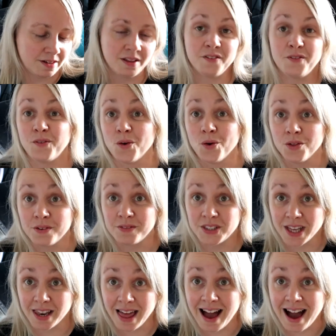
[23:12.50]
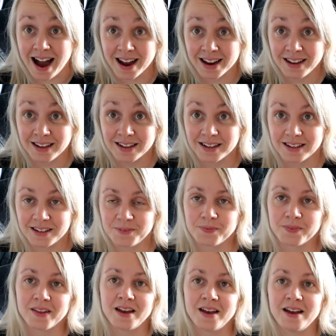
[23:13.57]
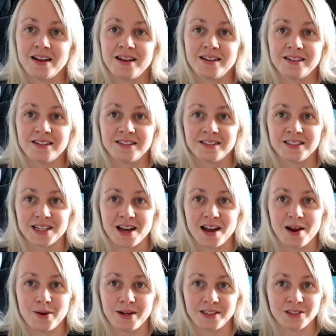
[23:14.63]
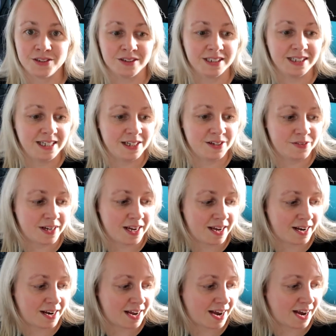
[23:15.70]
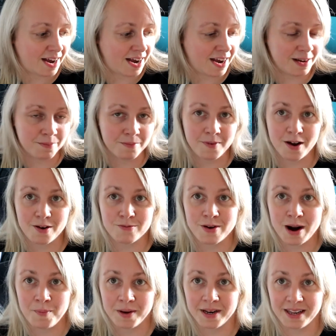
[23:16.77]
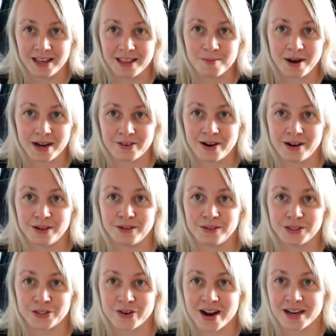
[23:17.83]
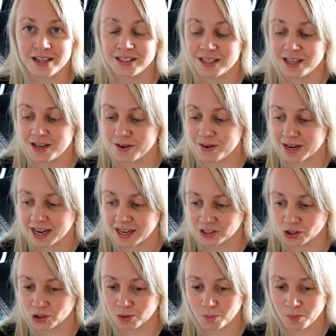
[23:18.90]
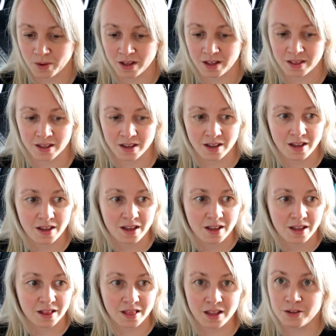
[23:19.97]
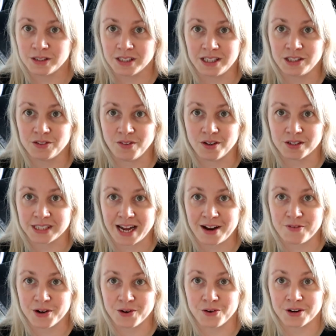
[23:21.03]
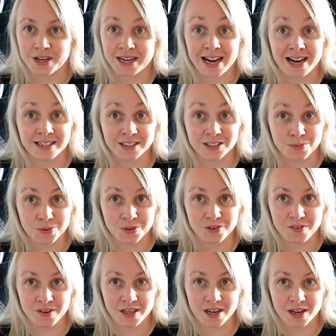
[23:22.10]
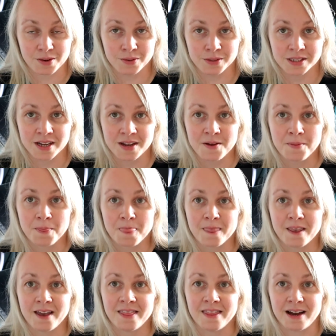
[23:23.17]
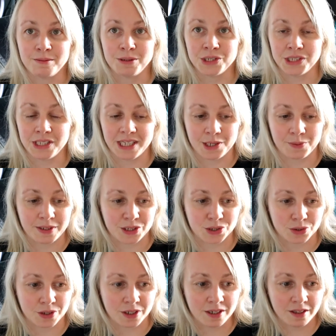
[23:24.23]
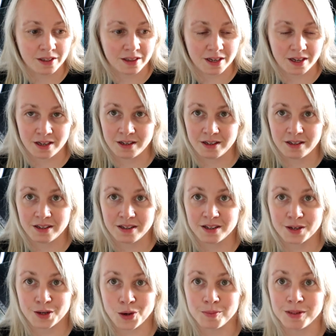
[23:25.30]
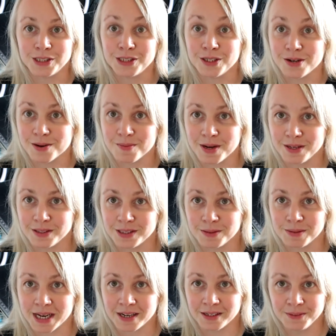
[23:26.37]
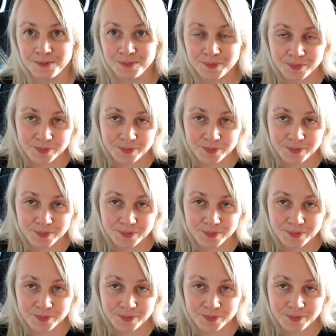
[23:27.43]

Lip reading: The 4th of July. So it's Sunday evening. I'm rapidly in the background trying to catch up with loads of these vlogs that I've recorded and some other videos that I'm sure you're going to enjoy that are coming soon on my YouTube channel.